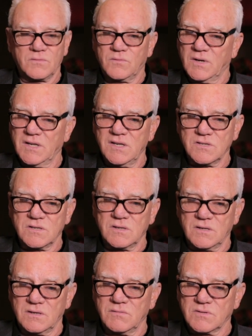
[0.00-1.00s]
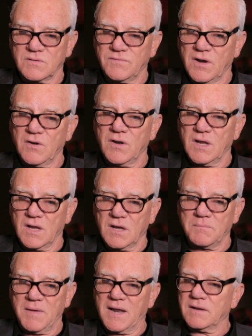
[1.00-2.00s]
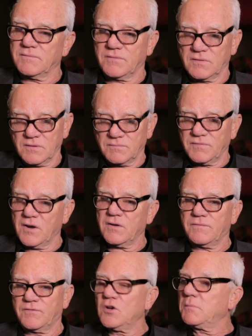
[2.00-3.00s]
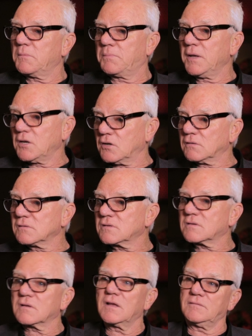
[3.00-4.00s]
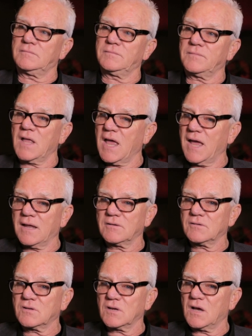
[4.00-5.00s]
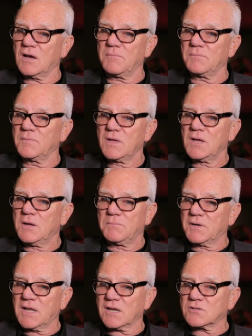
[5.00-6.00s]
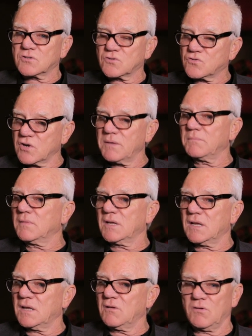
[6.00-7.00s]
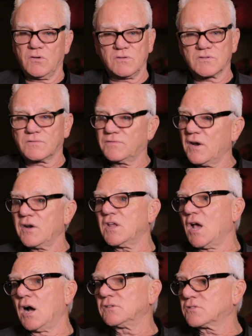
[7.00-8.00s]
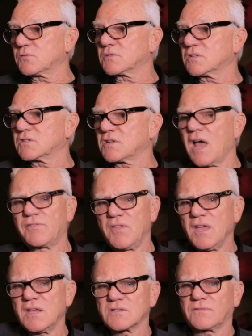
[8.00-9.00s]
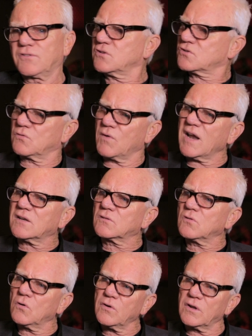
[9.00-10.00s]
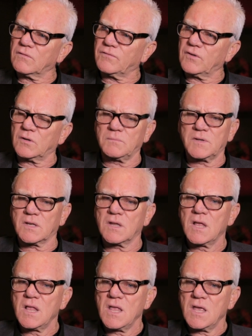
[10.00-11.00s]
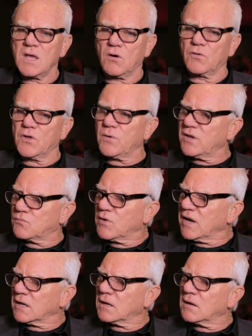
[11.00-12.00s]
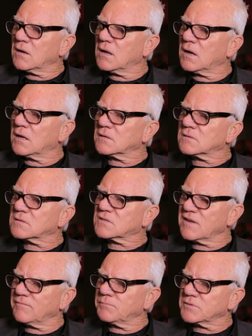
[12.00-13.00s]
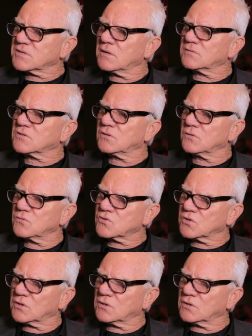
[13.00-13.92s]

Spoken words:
Well, he was a very man of very firm opinions, and but extremely, you know, he was very young. This was I think his first directorial film, and, although he'd written 7% Solution.